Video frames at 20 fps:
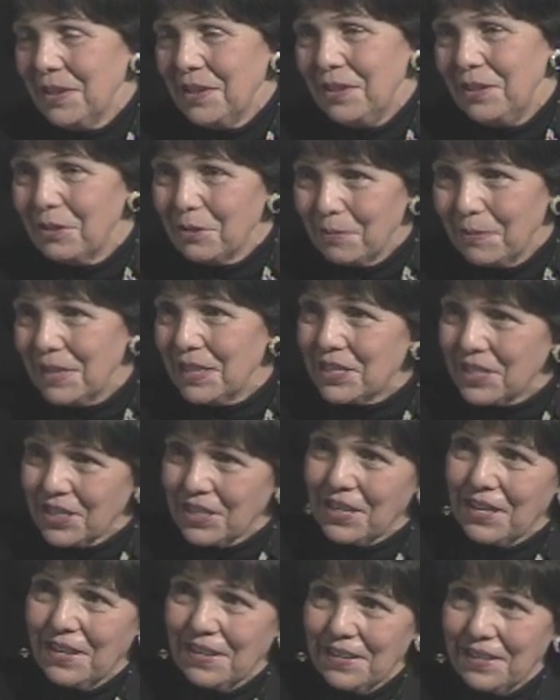You
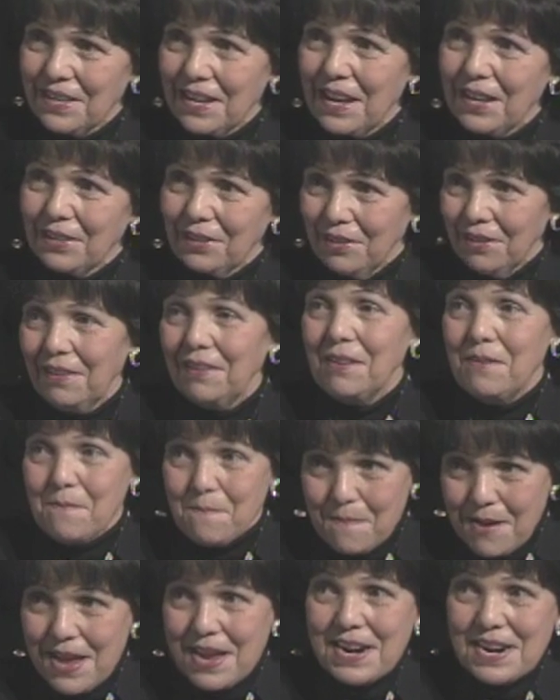mentioned that
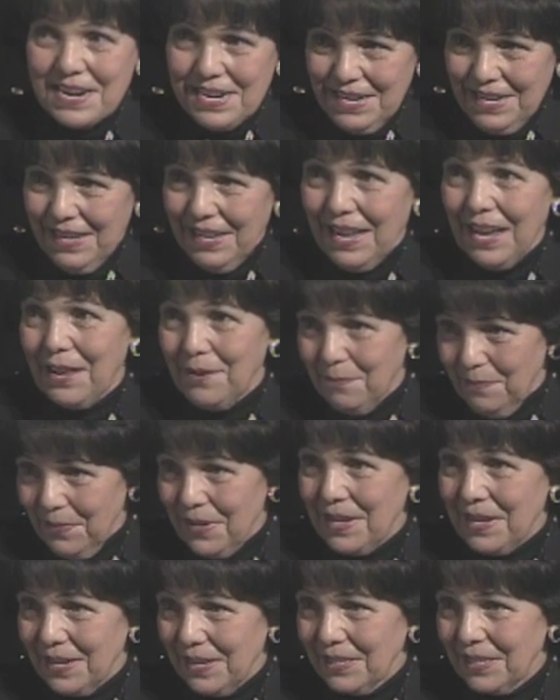men and
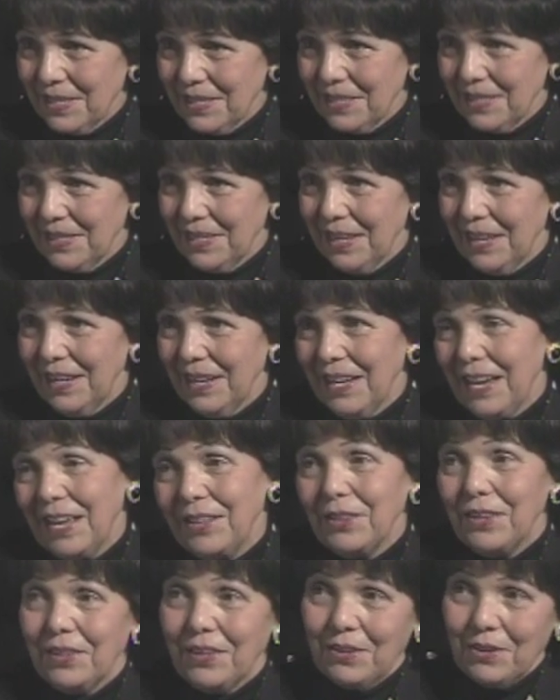peace
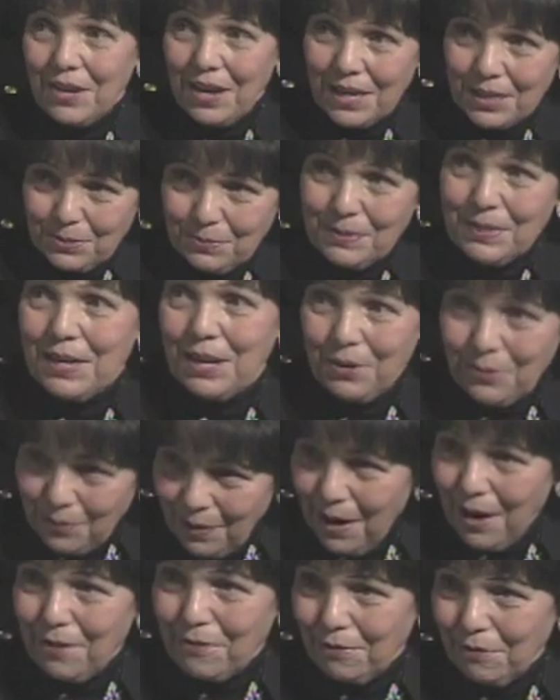and husband and
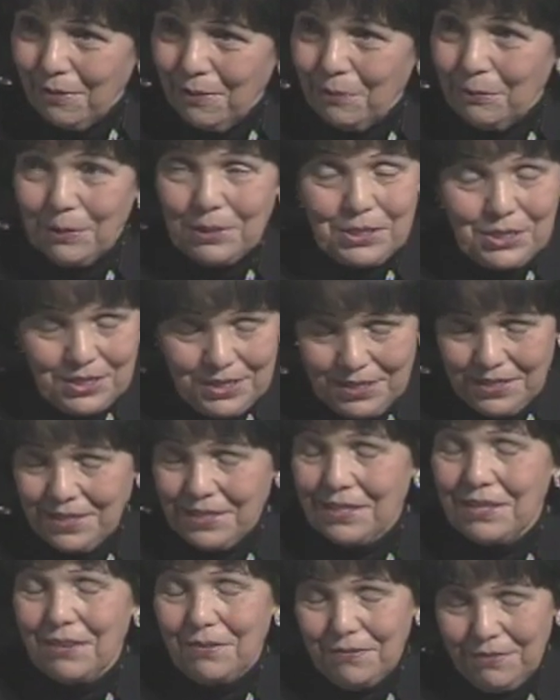wife, which is
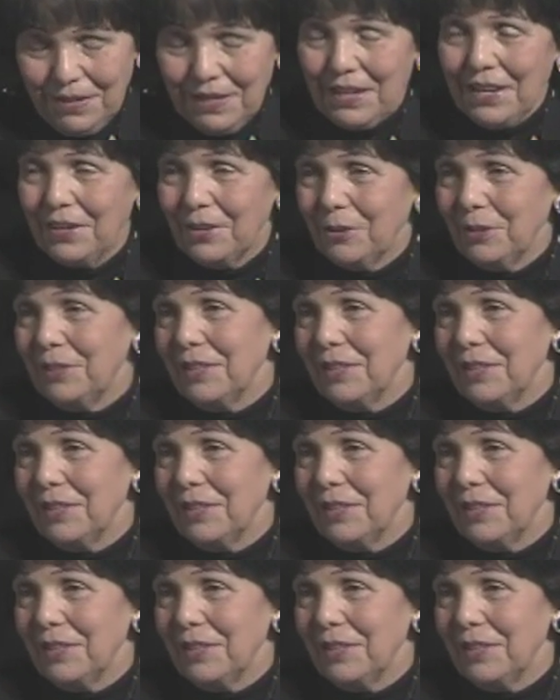a very good